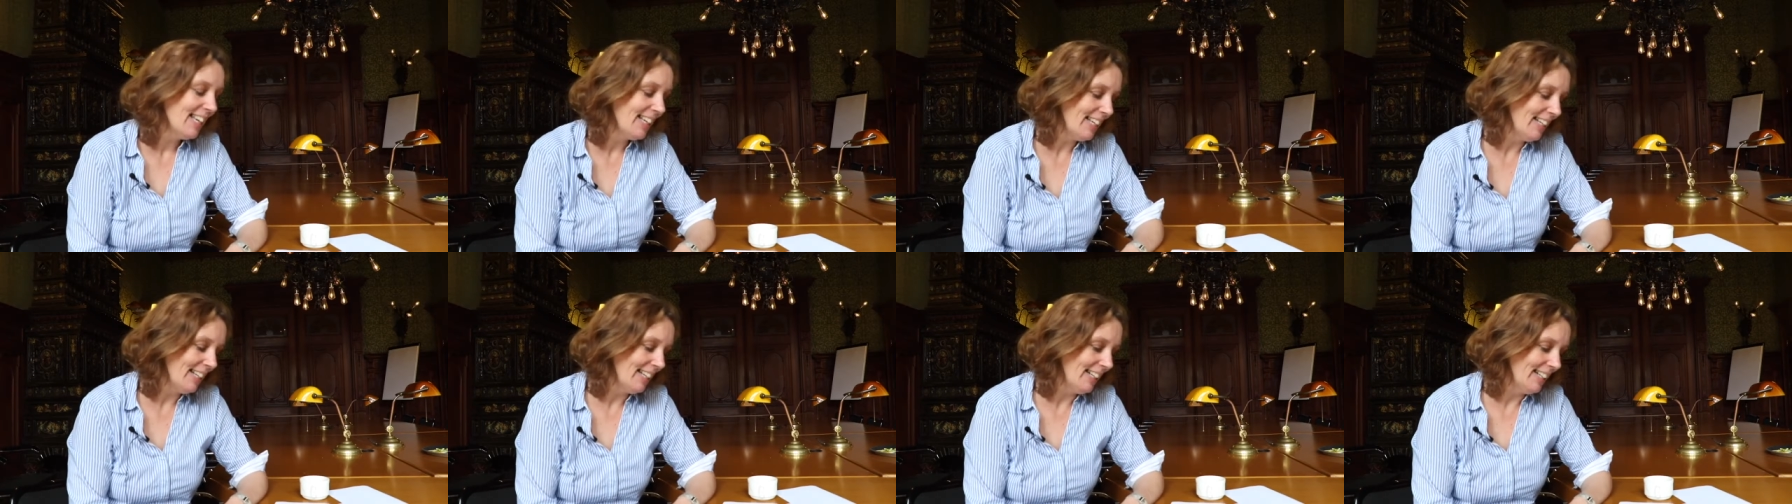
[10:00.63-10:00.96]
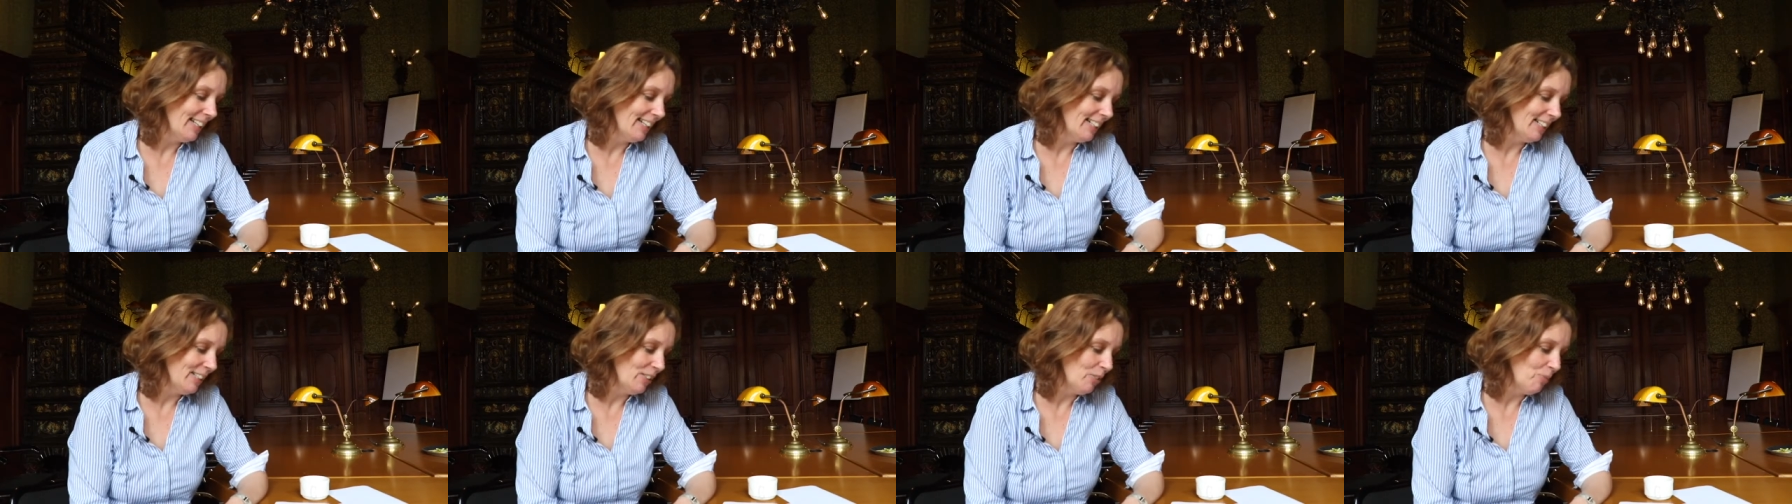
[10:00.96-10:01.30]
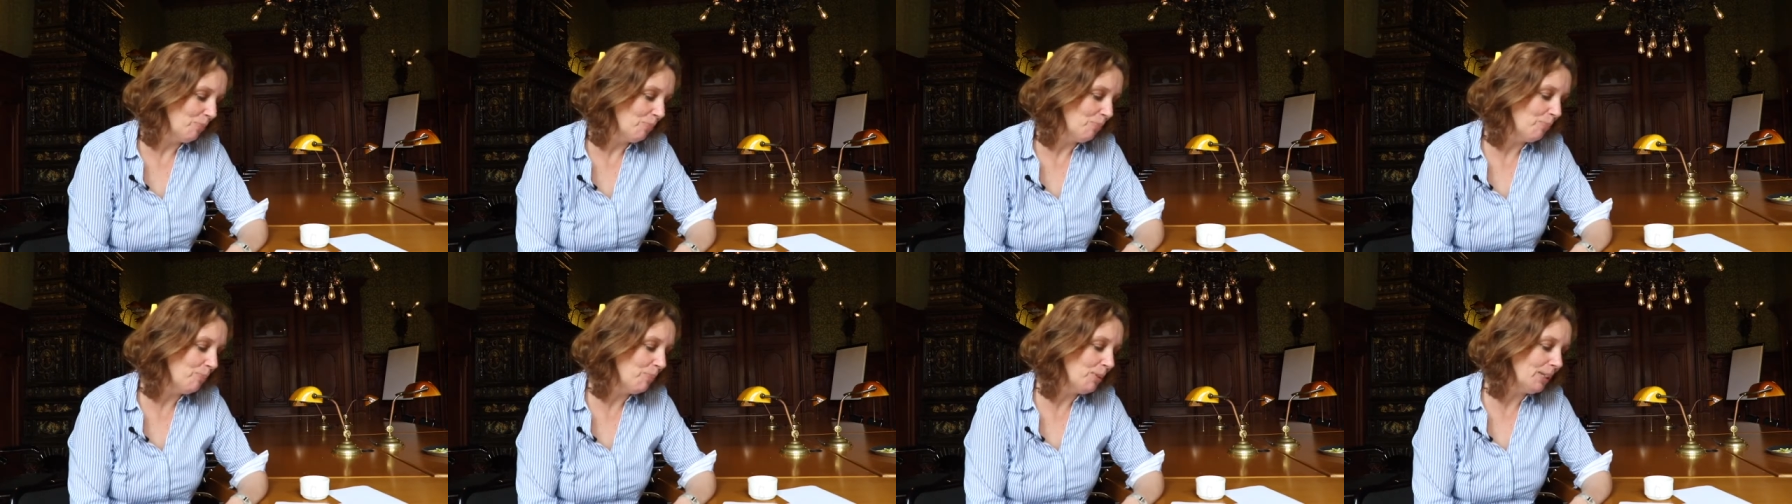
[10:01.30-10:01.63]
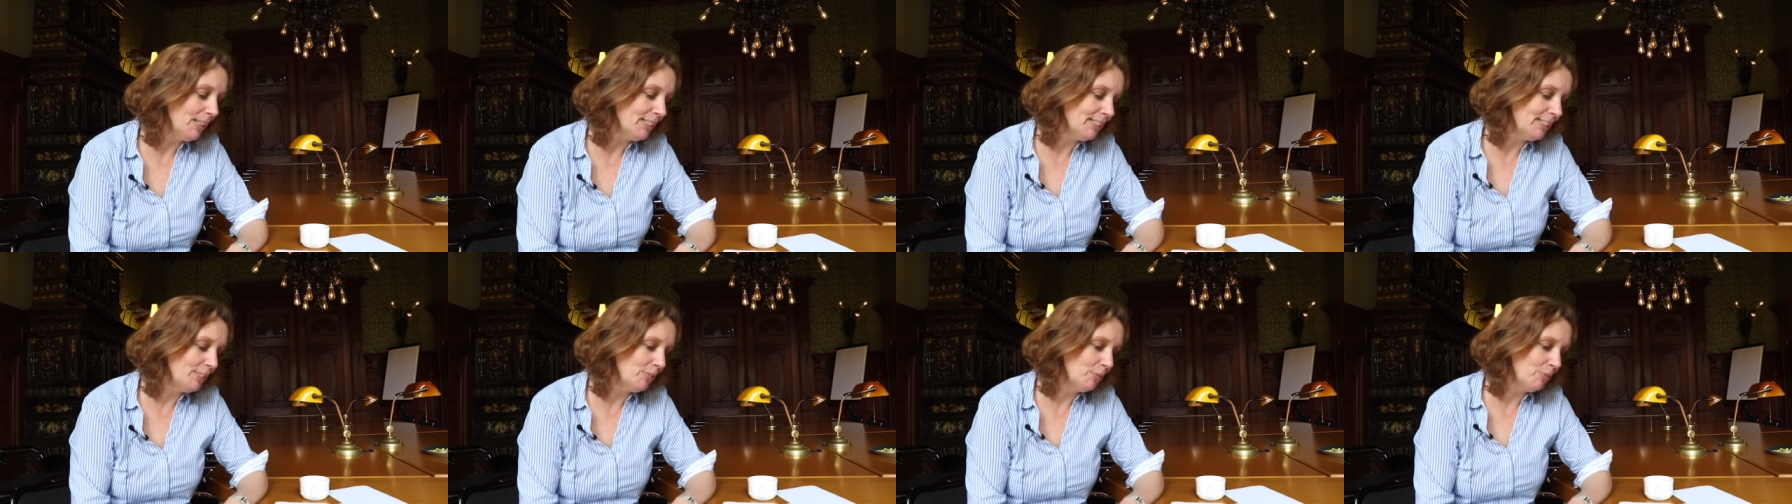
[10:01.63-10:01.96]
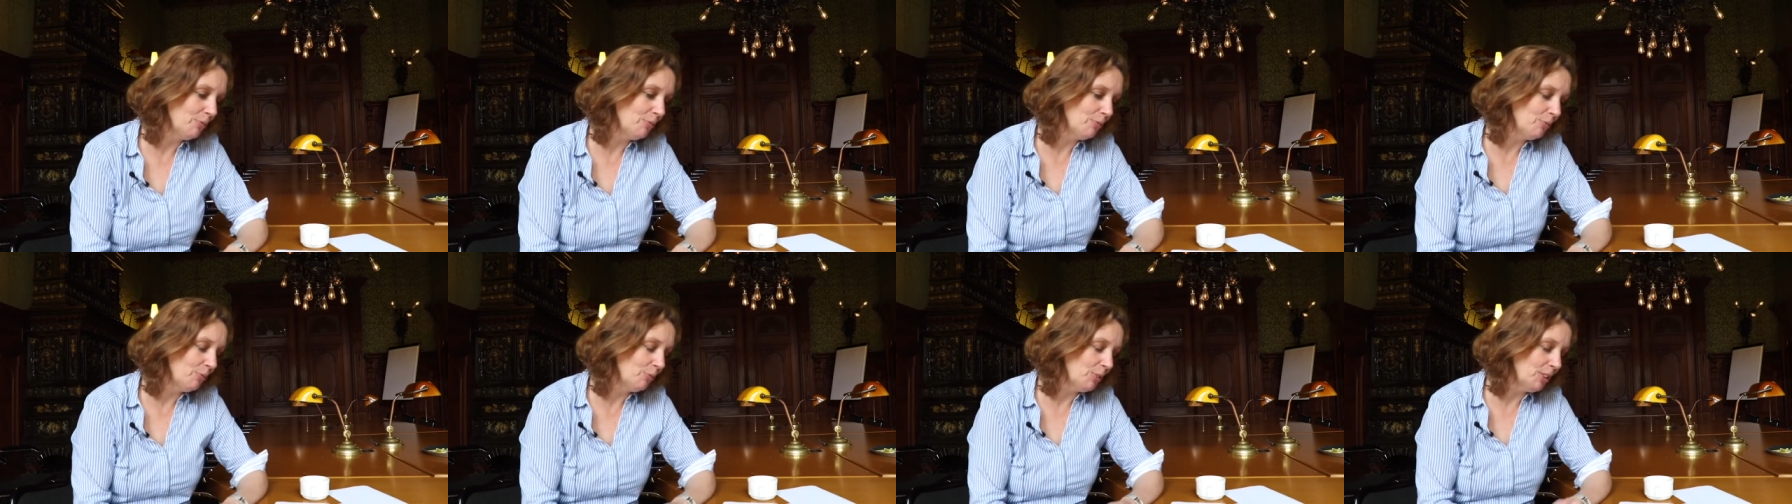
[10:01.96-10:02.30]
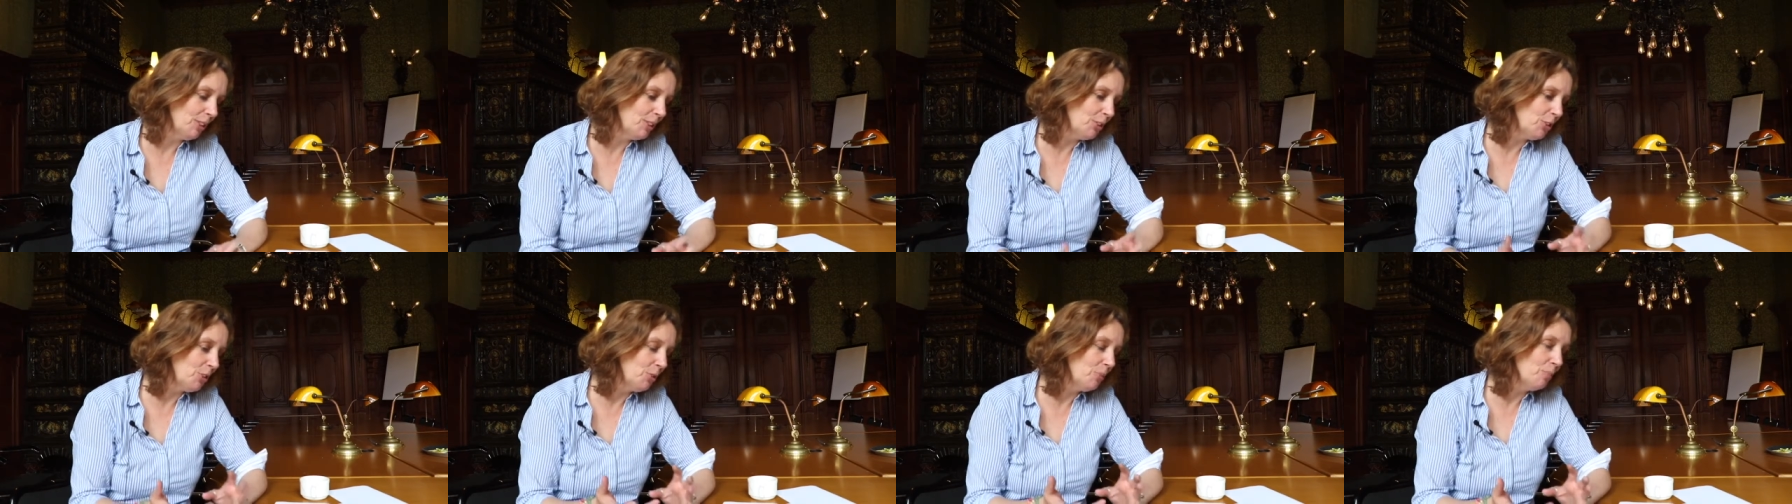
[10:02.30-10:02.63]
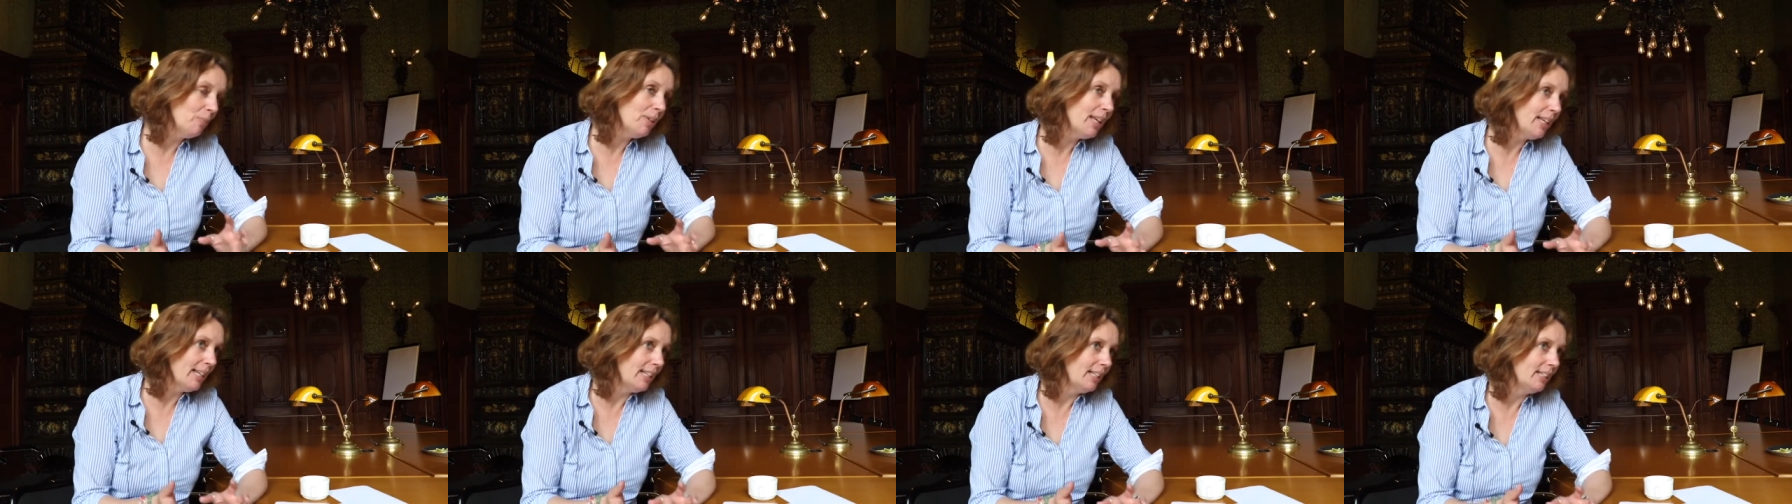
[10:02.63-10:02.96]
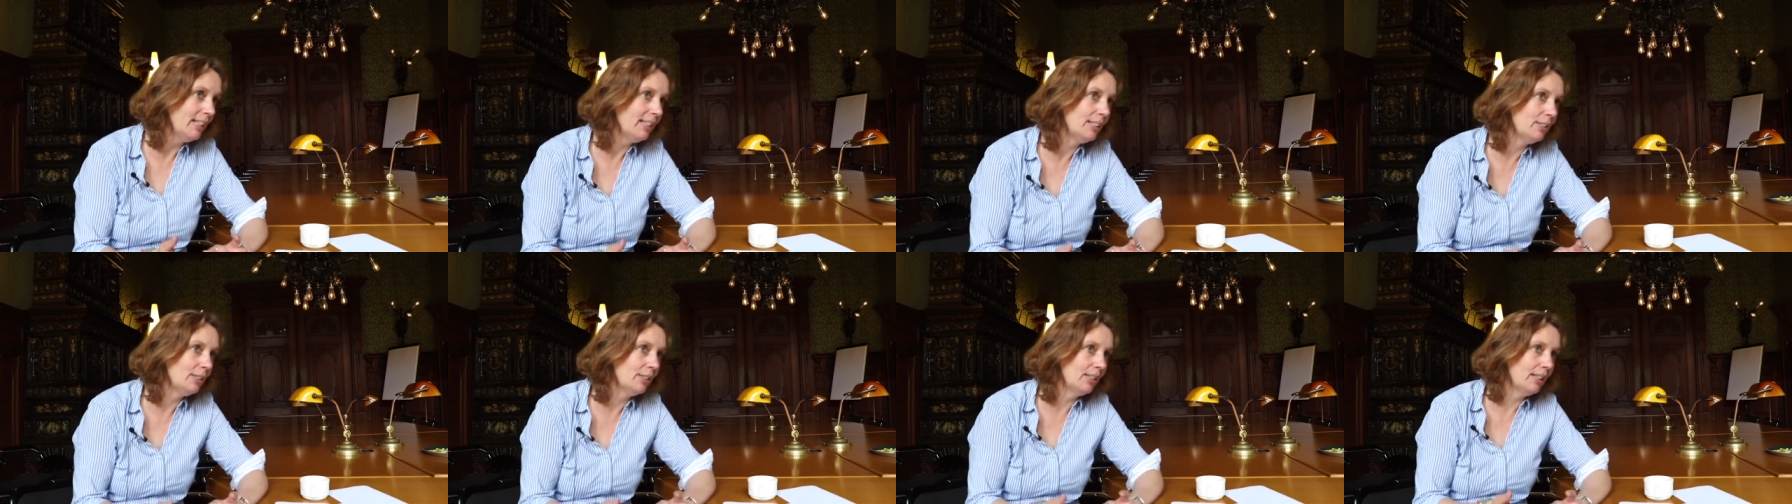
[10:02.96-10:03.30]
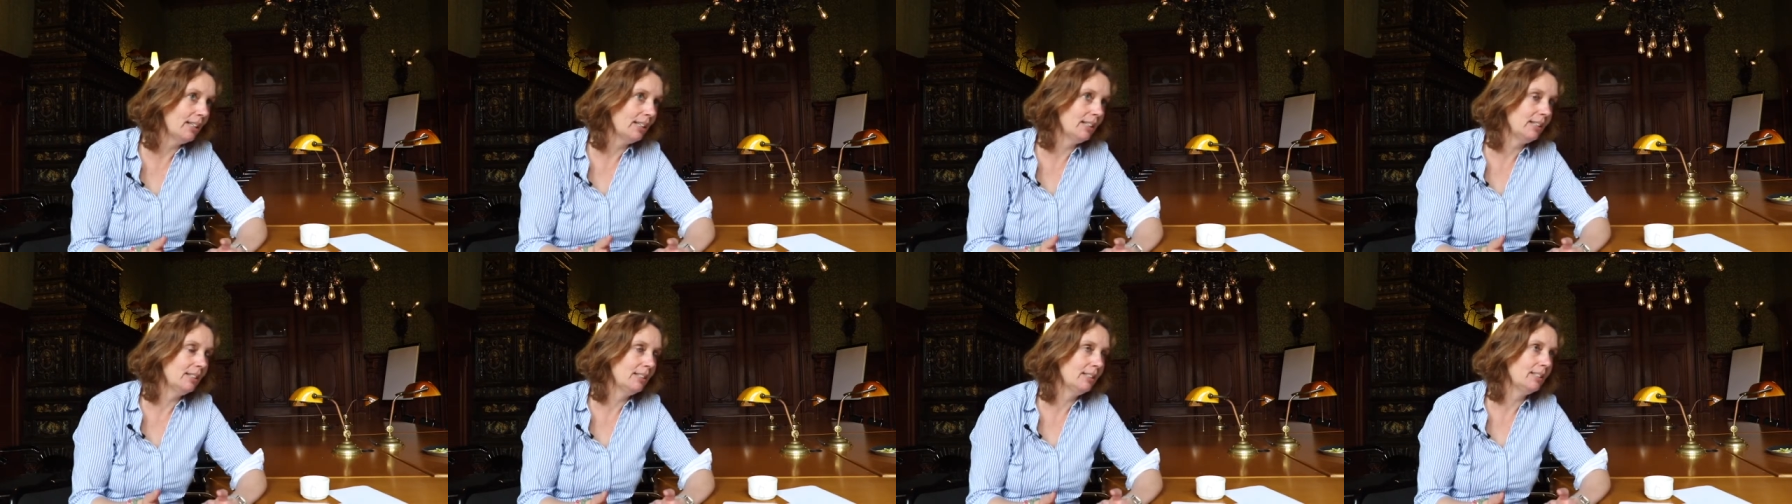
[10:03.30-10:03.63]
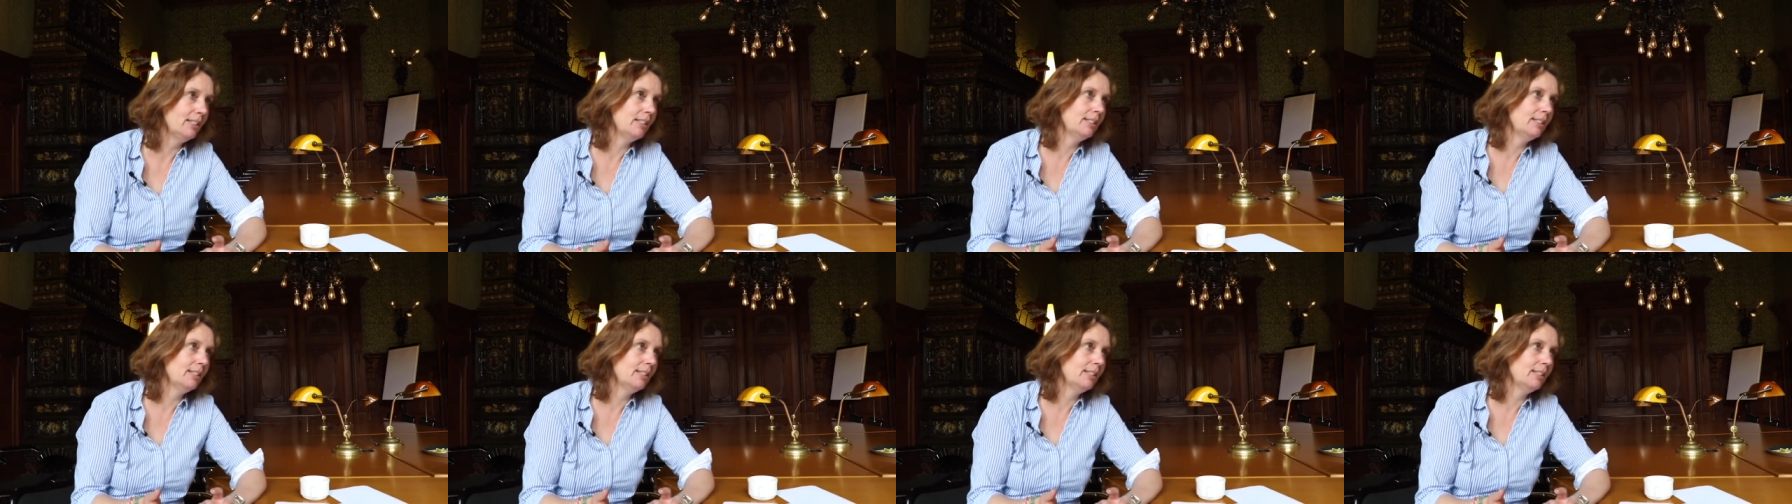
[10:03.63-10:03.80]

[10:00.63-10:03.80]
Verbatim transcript: Um, but what you make, and